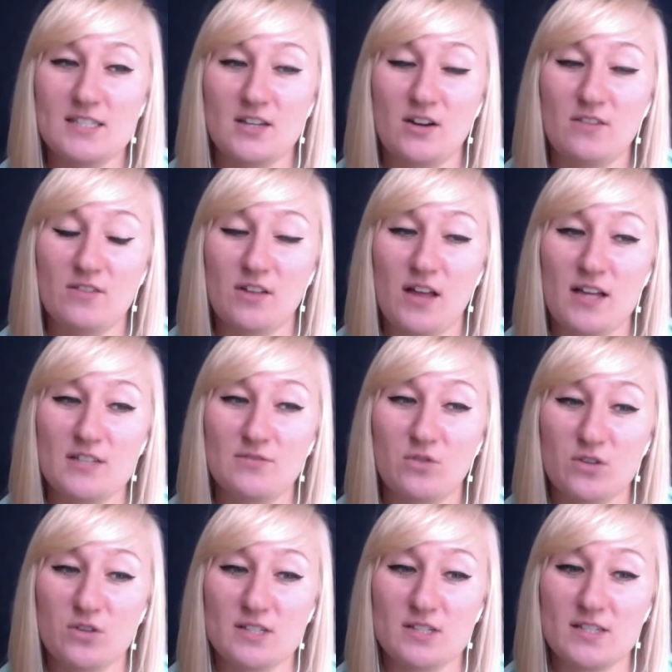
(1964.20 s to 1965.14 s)
the last
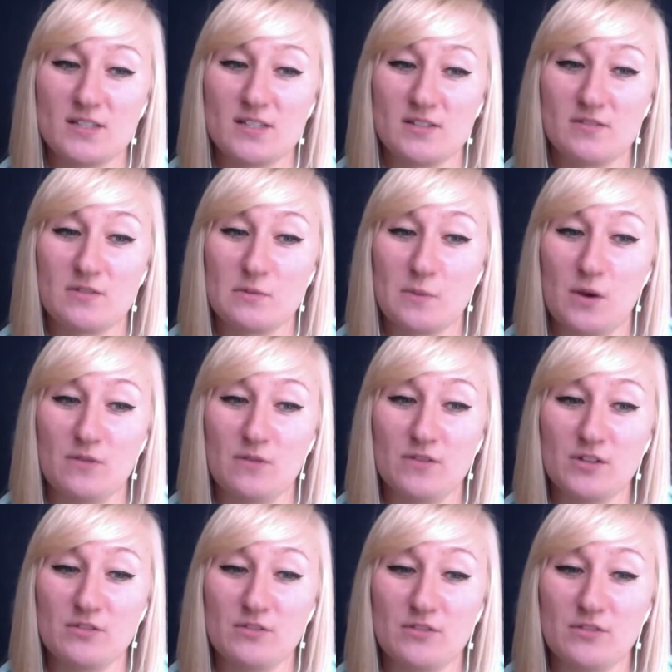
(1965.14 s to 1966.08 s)
4 seasons of
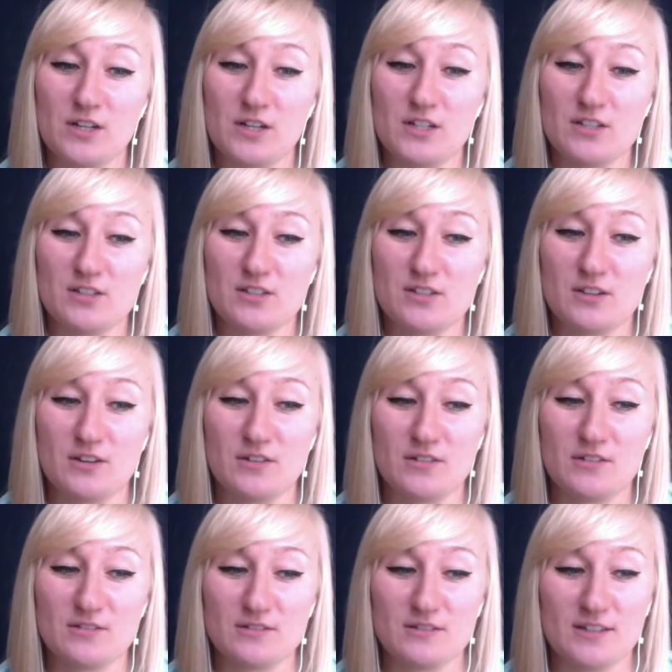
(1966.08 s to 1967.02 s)
Smallville to finish,
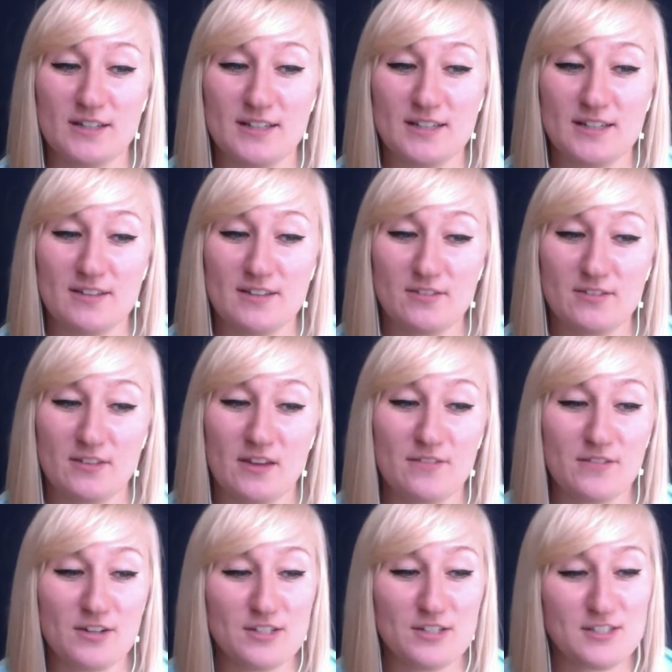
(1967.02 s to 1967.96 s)
so I need to get through
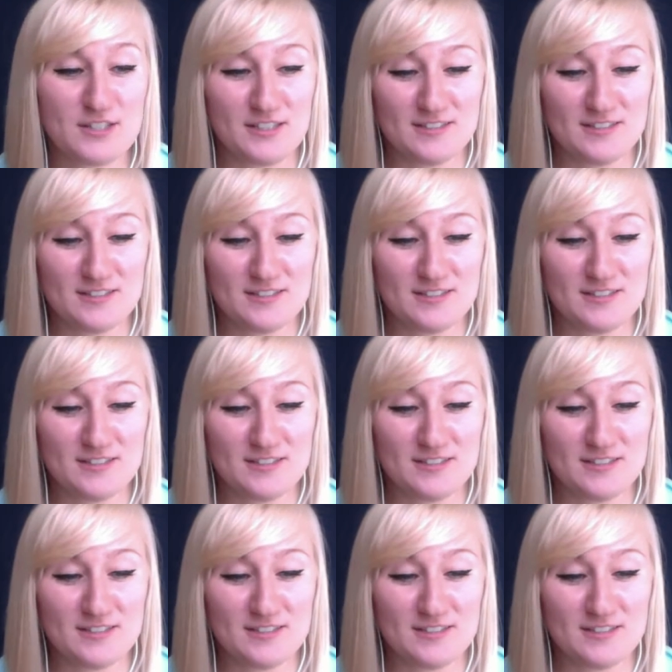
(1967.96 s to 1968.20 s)
that first.